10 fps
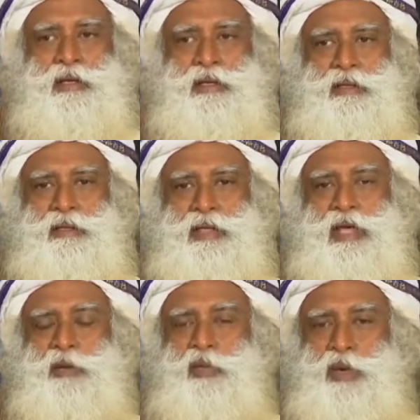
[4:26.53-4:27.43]
they
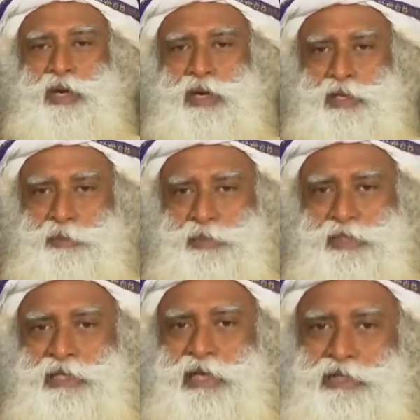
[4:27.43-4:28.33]
are one hundred
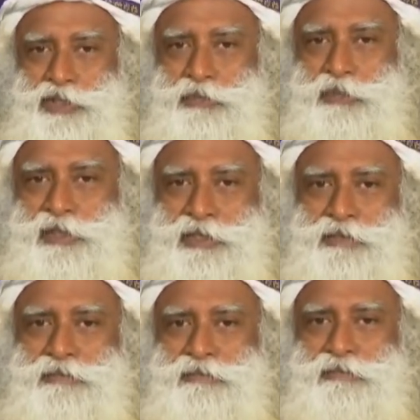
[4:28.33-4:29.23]
percent legitimate.
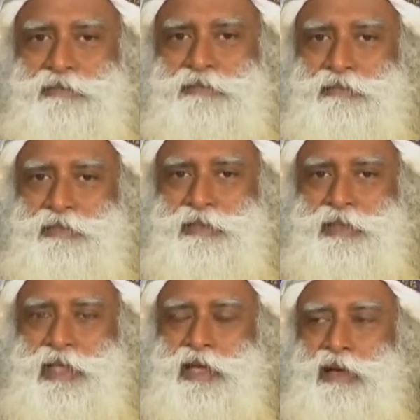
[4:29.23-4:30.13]

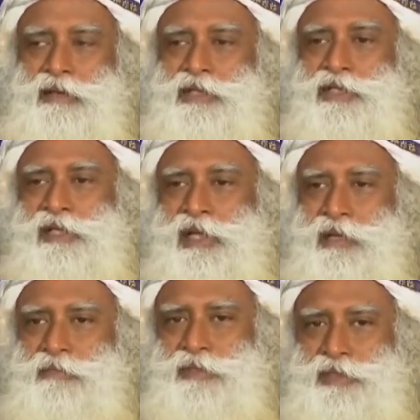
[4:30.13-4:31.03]
They are not just
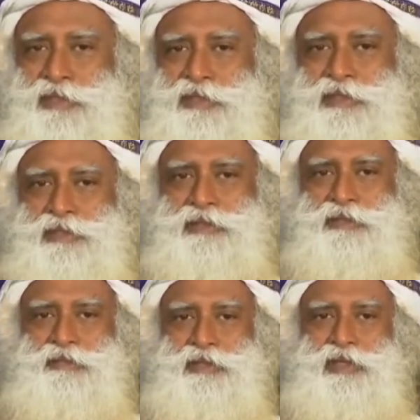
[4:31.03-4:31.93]

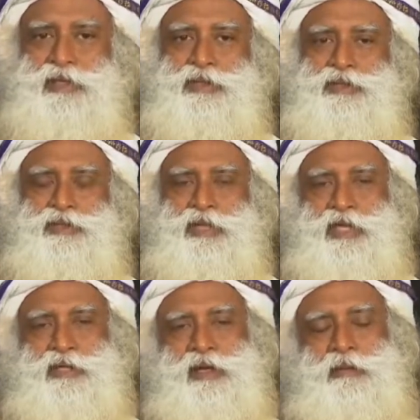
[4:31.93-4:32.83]
claims.
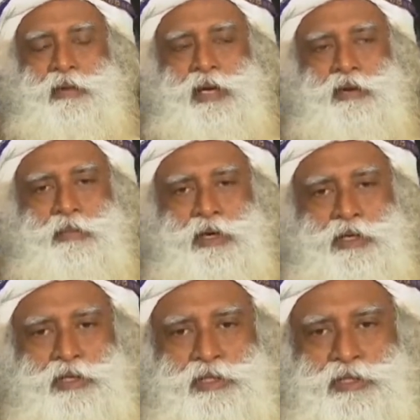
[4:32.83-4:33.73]
Today there are
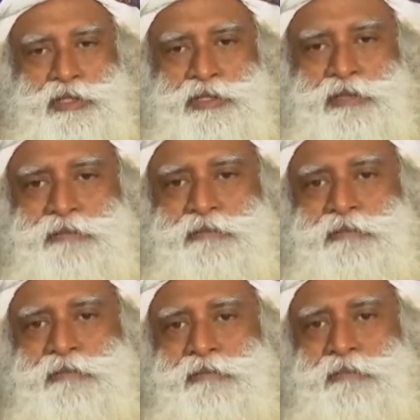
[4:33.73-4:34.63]
biomarkers
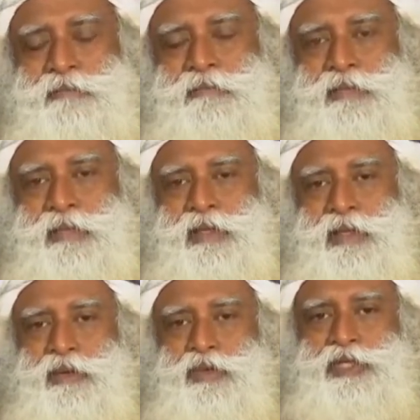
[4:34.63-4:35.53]

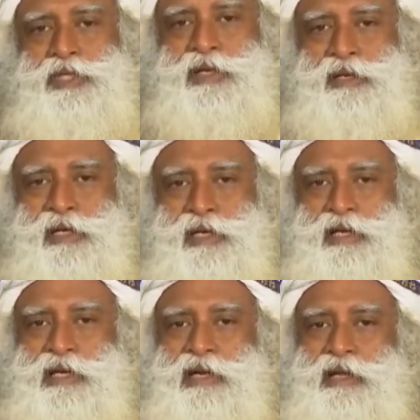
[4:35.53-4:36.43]
which
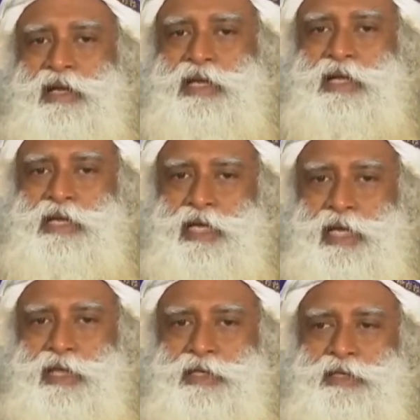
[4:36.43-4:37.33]
clearly, clearly
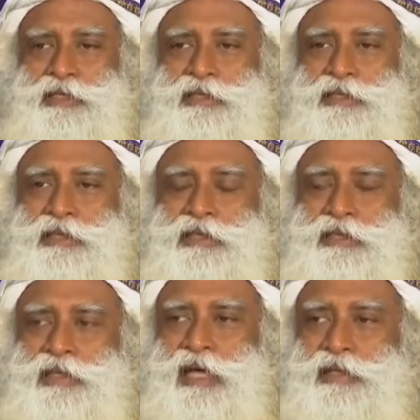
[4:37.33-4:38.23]
indicate
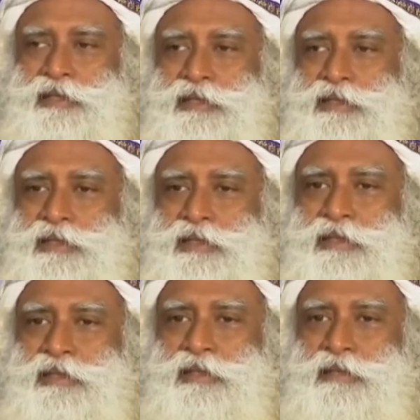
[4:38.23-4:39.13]
that
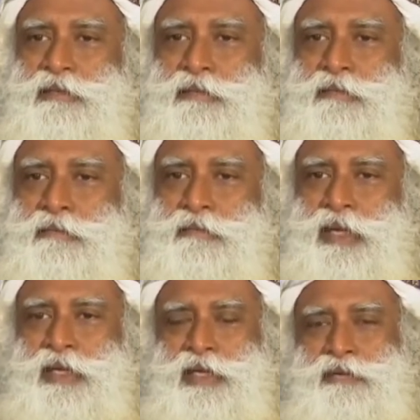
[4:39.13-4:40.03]

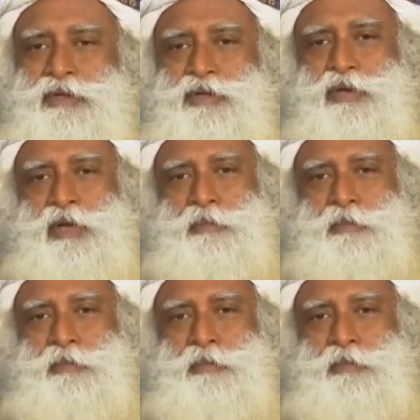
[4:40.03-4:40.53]
many of the yogic